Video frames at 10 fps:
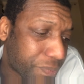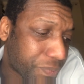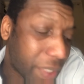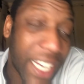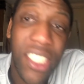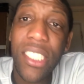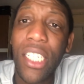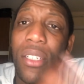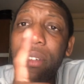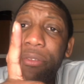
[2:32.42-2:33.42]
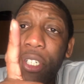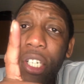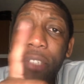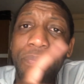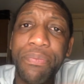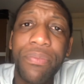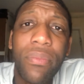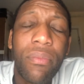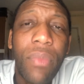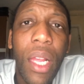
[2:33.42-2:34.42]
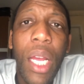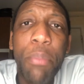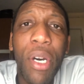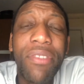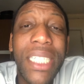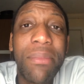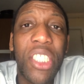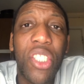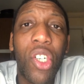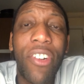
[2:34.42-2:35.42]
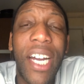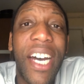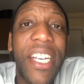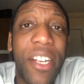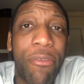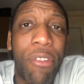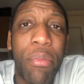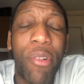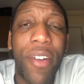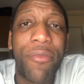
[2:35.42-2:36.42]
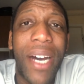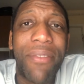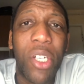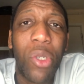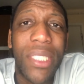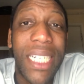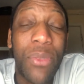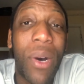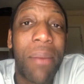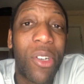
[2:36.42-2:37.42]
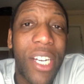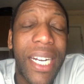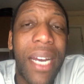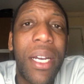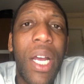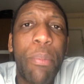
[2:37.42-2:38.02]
Actually, forgot. Both teams to score in under 3.5 goals. That's what I'm looking at.